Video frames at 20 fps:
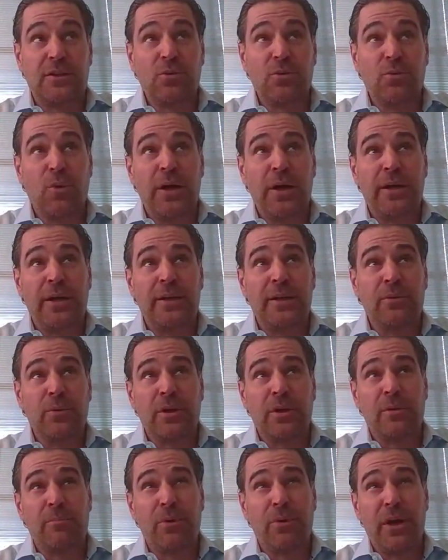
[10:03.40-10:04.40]
Q1, and we're
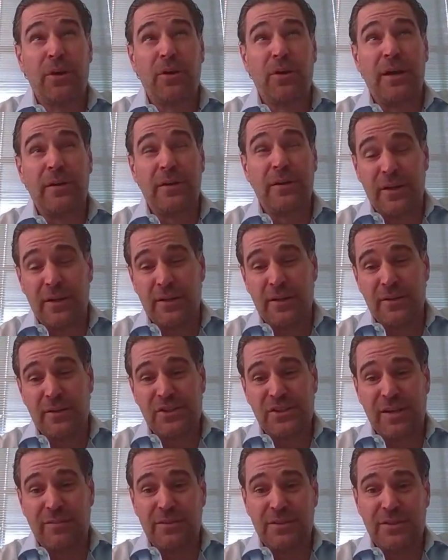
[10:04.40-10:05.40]
going to break ground on another
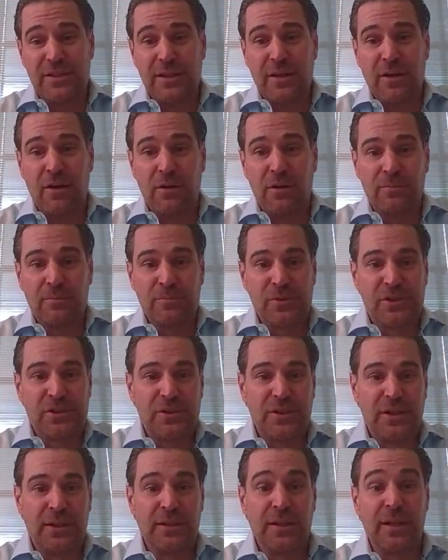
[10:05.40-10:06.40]
17
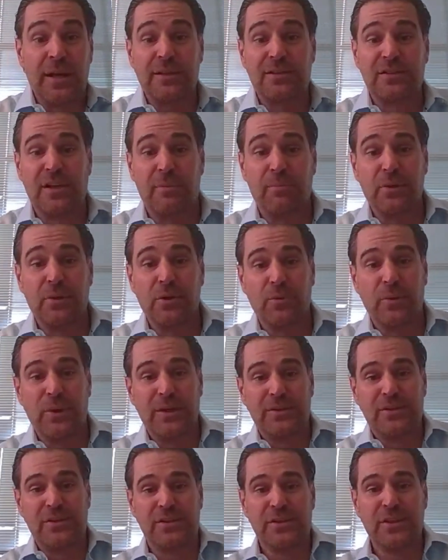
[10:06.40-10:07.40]
homes in the next couple of
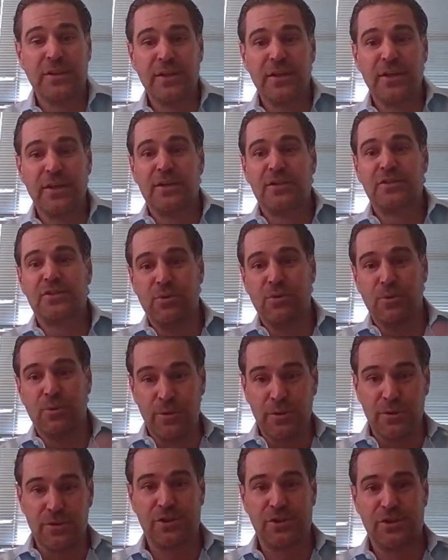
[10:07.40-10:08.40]
weeks. So
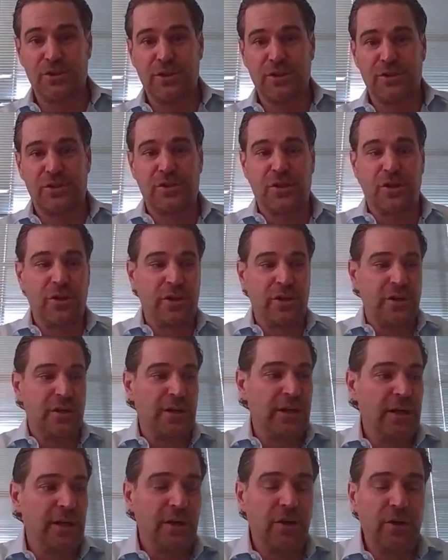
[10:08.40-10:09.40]
we're just starting to
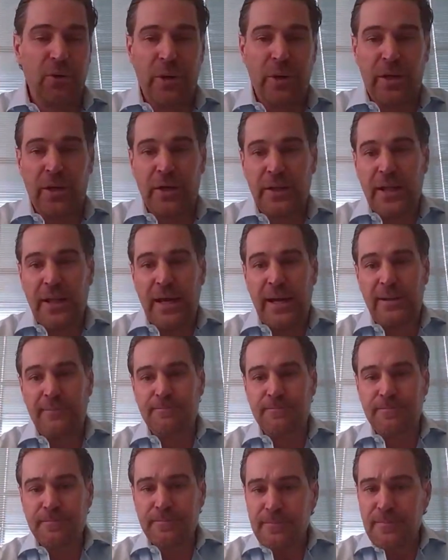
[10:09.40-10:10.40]
get going on that.